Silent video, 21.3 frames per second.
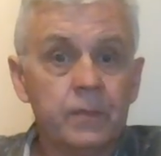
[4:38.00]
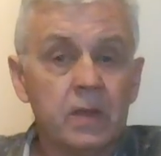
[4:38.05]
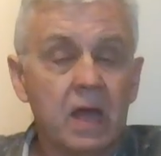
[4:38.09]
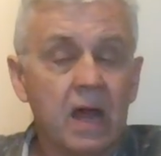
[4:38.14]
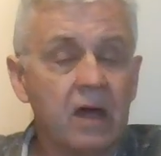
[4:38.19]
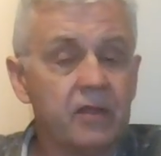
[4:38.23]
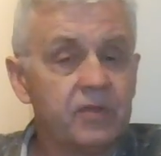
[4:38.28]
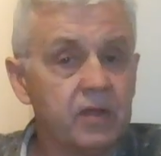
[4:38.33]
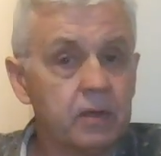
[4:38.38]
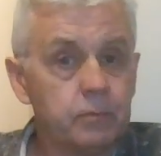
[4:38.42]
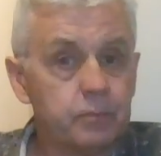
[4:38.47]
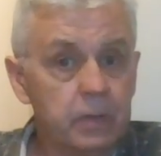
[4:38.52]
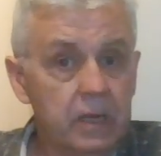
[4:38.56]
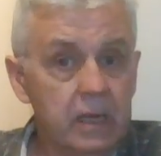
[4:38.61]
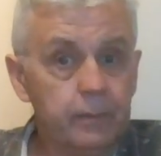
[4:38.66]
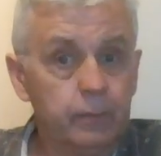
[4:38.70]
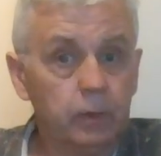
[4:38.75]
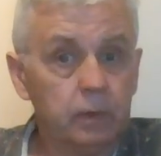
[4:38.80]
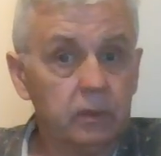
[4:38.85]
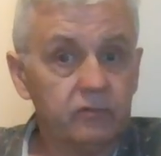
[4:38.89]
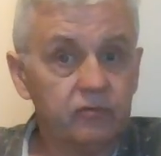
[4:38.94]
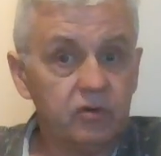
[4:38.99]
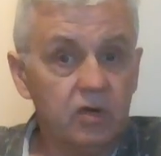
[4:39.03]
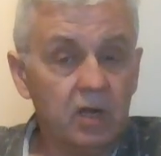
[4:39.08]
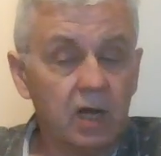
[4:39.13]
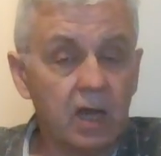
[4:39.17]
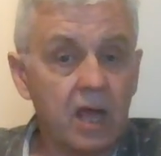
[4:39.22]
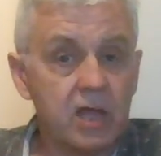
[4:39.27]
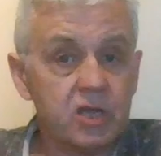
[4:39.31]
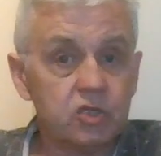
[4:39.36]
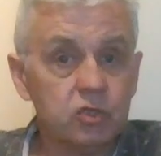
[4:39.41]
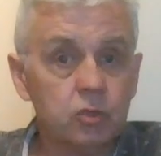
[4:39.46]
I think people have
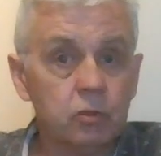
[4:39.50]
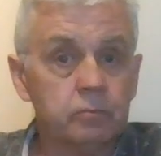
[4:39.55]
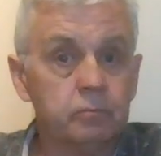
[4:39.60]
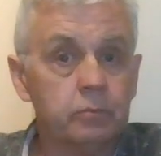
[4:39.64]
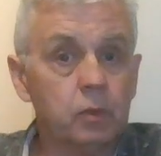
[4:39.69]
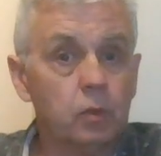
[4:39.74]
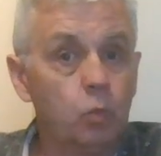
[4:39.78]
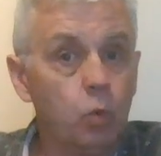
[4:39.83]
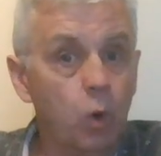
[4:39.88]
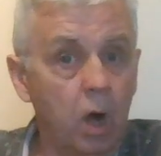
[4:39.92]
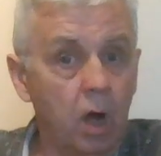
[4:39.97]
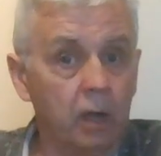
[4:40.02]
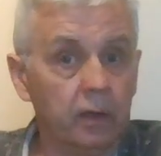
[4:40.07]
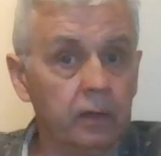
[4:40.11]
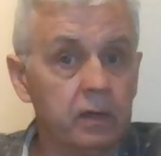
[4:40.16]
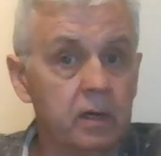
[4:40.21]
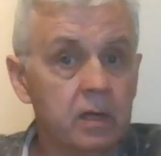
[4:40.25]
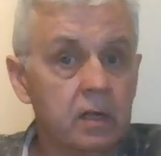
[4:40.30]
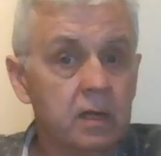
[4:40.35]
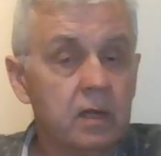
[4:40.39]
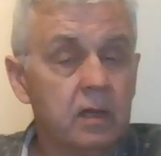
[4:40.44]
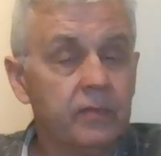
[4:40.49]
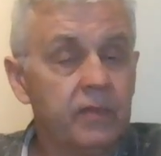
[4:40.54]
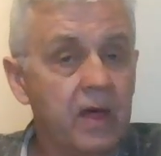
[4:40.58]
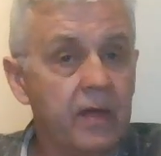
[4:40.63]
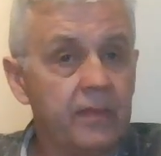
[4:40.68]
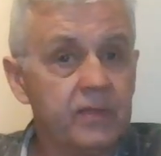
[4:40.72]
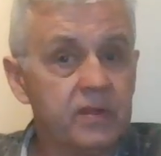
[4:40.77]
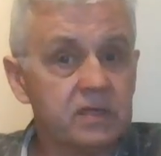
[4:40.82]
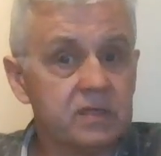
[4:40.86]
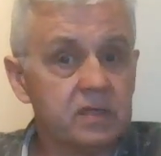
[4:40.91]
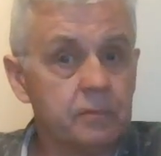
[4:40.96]
realised, number one, that
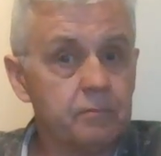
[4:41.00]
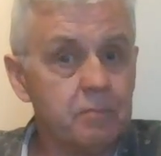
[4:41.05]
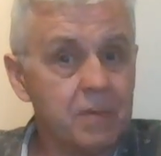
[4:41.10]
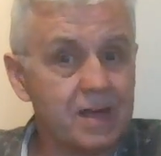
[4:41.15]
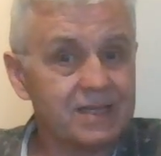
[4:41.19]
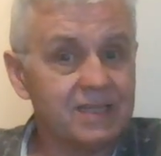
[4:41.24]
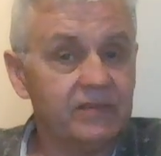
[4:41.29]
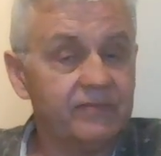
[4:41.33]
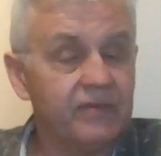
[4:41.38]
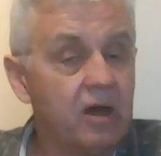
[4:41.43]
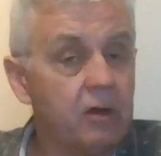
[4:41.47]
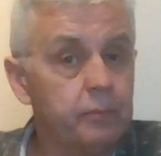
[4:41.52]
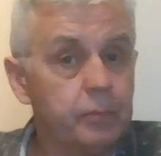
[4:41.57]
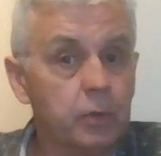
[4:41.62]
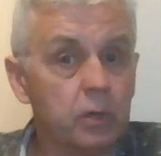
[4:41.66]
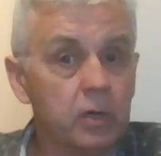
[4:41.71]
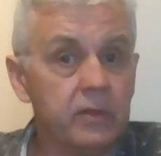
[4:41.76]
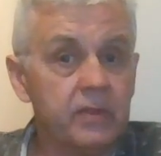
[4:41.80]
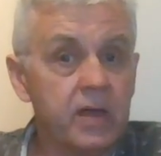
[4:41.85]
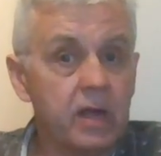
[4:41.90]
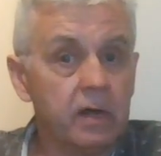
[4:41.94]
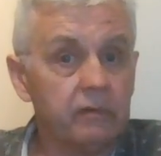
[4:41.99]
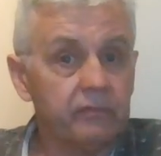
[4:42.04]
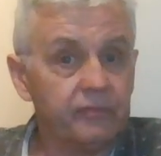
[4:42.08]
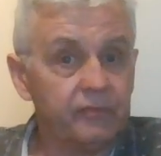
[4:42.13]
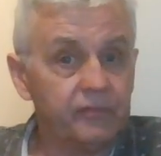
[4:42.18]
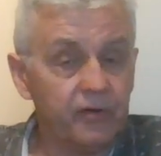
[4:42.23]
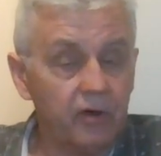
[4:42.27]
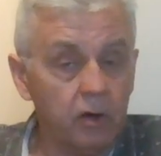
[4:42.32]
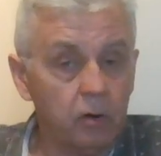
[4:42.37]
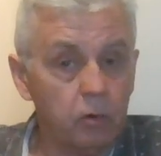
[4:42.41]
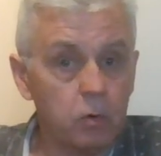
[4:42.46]
there's a massive outpouring there of
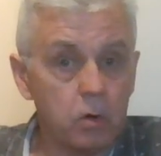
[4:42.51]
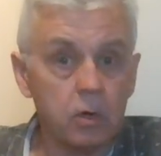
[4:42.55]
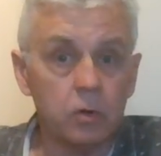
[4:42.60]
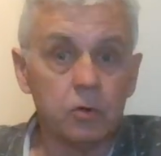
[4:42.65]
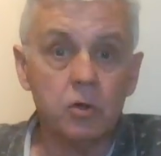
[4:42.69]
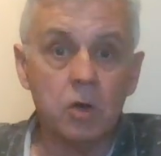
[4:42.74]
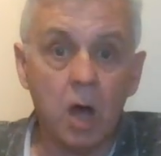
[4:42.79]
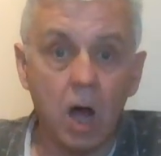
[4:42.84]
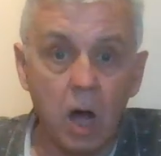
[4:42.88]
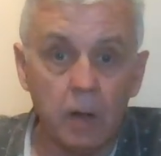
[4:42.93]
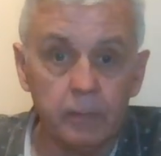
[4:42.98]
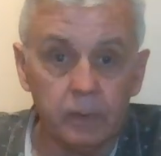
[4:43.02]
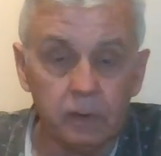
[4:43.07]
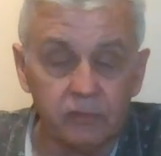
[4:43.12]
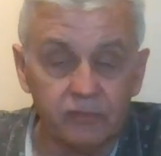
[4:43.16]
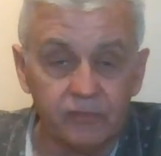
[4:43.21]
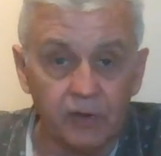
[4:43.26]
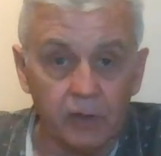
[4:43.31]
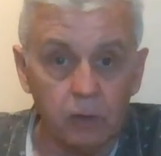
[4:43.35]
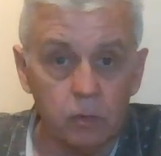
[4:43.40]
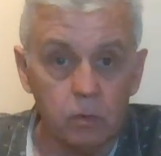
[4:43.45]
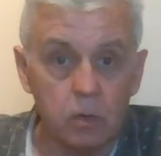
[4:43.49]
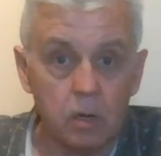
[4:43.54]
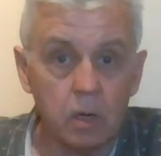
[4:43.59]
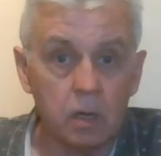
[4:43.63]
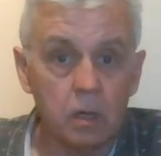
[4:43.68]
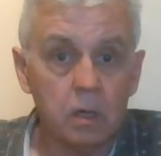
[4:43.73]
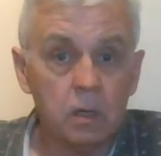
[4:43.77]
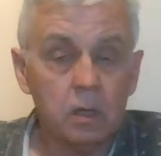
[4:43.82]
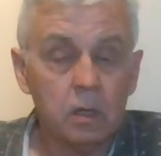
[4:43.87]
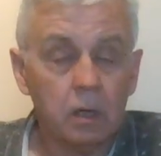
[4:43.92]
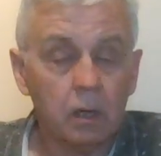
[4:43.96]
folk, normal folk,
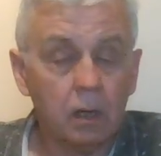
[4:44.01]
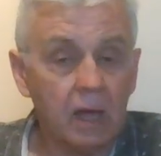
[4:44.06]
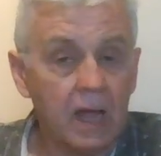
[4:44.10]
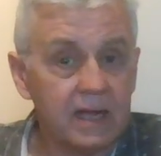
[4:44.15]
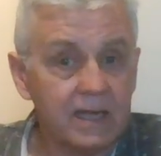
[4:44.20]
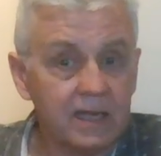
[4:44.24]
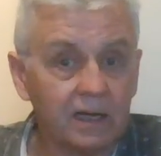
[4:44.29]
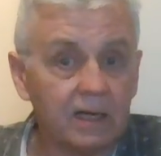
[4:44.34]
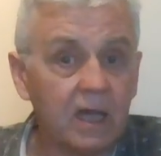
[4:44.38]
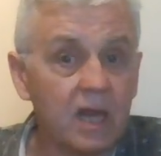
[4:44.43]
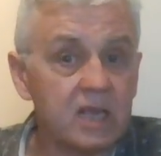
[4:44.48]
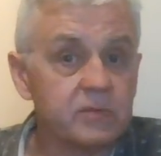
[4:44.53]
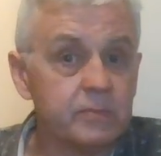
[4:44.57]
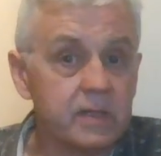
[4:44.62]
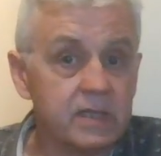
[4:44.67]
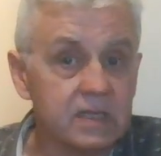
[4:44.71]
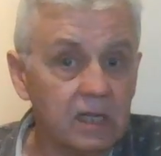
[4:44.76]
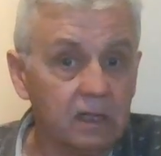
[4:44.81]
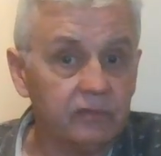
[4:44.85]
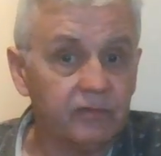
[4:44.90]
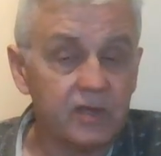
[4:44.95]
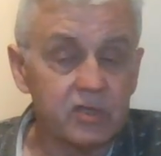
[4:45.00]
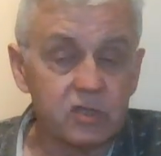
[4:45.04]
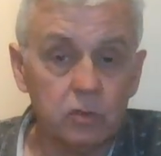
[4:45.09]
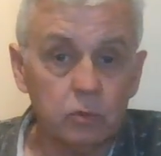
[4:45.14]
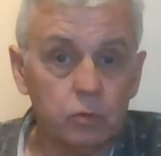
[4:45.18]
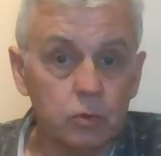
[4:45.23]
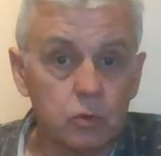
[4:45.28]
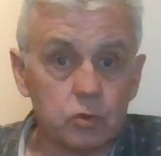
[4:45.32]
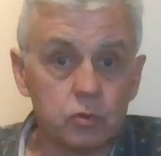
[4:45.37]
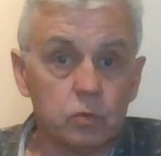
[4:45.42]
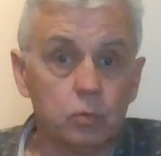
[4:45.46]
like a class myself as, who
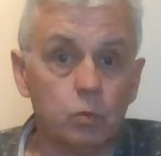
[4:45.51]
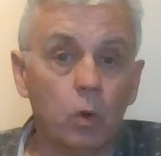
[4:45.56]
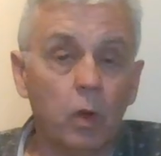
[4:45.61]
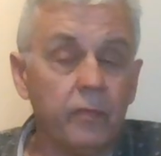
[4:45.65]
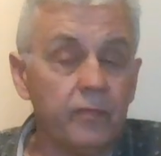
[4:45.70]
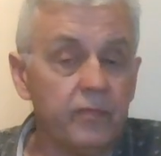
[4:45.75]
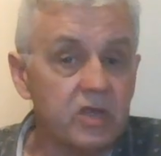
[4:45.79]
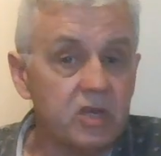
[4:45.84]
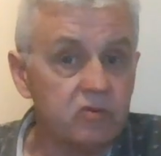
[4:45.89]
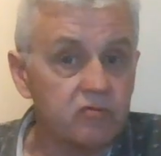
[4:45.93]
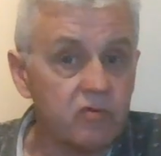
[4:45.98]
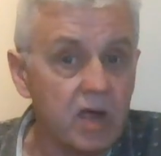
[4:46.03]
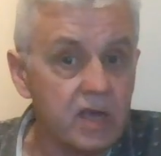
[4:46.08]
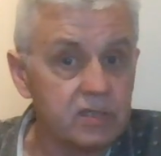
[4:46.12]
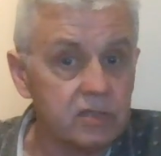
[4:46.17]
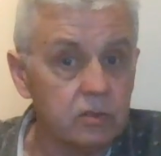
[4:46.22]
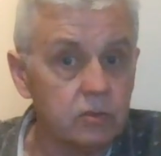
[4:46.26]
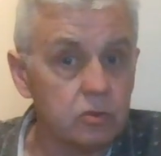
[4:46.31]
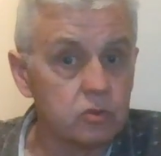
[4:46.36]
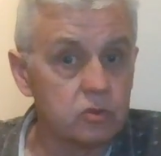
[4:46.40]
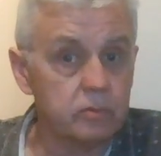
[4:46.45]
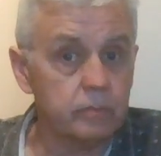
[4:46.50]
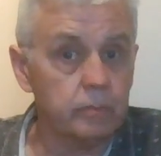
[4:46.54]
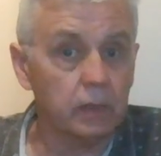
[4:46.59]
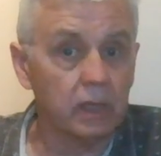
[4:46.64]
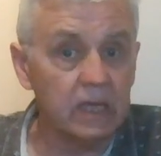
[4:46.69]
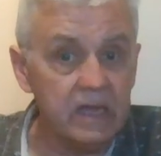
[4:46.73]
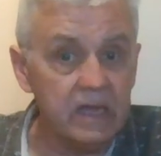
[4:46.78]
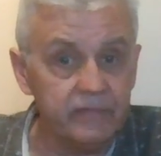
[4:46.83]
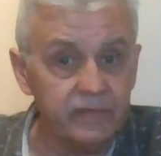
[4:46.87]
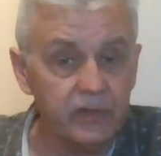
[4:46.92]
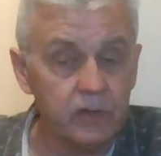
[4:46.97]
doesn't want these riots and doesn't
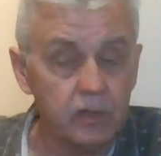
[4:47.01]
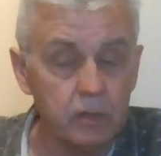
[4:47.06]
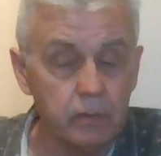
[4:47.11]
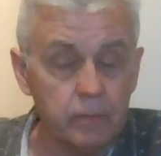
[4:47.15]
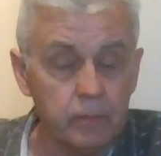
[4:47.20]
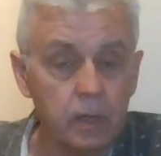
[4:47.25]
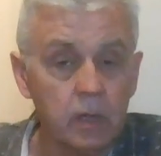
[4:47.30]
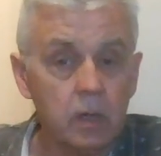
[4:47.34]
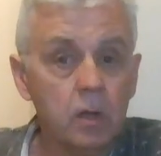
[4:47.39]
believe in them.